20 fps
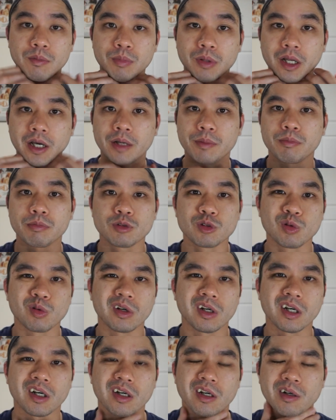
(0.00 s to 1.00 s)
apply
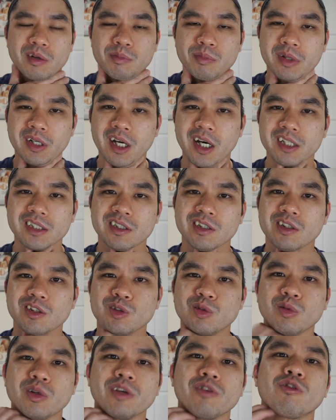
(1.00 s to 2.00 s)
Minoxidil
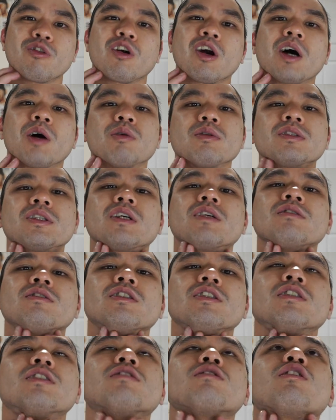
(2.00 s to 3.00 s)
24 hours. I was
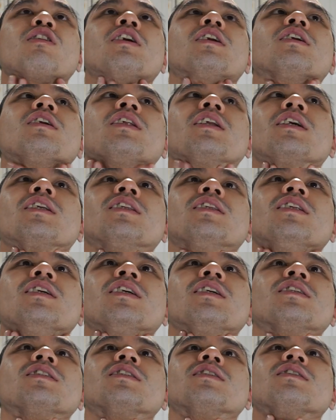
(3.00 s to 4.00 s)
just trying to let
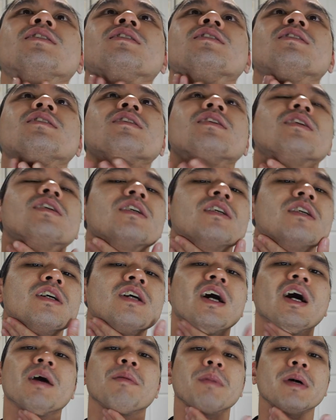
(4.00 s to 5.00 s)
this
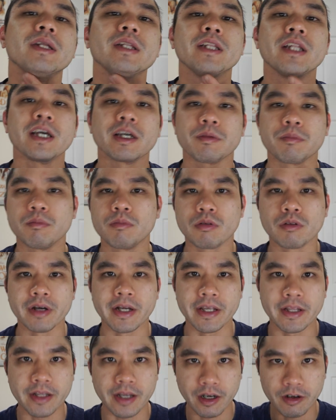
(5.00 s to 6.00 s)
on my neck
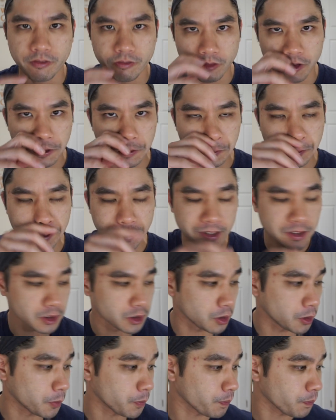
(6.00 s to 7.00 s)
breathe out for a bit.
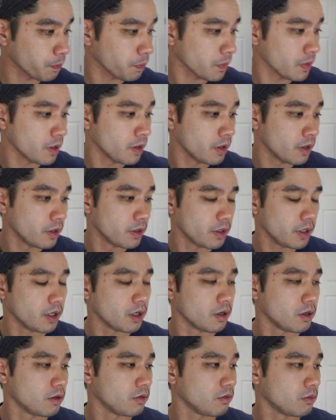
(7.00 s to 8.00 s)
So
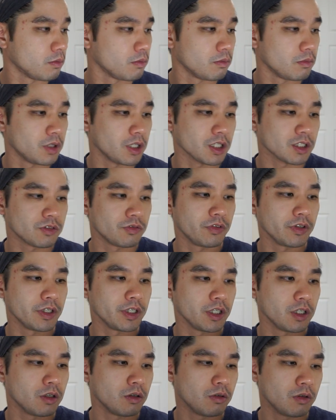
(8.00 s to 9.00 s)
yeah, next
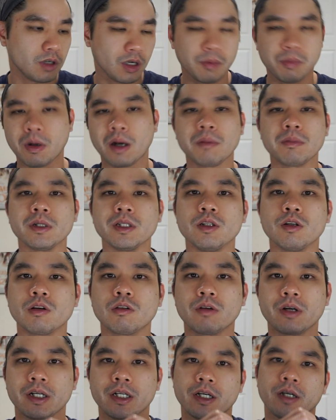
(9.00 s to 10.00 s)
video, I'll probably do it
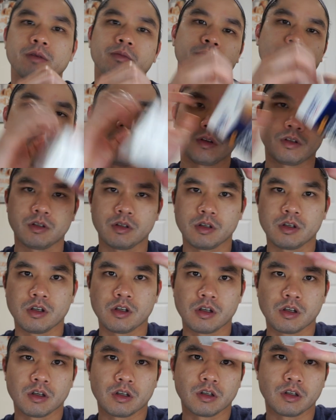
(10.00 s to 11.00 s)
right now.
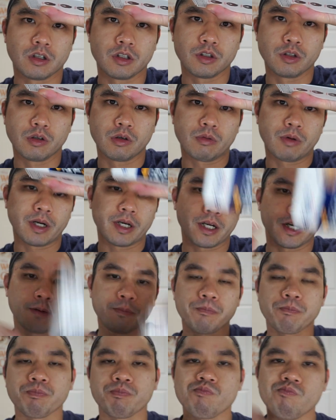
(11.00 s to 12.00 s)
I'm gonna do it right now.
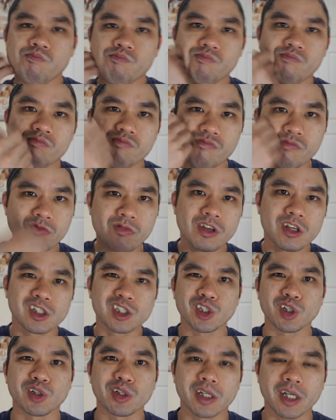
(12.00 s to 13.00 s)

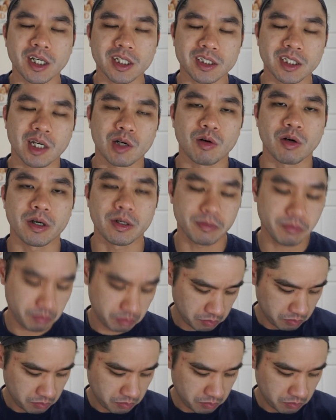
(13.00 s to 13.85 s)
Show you guys how to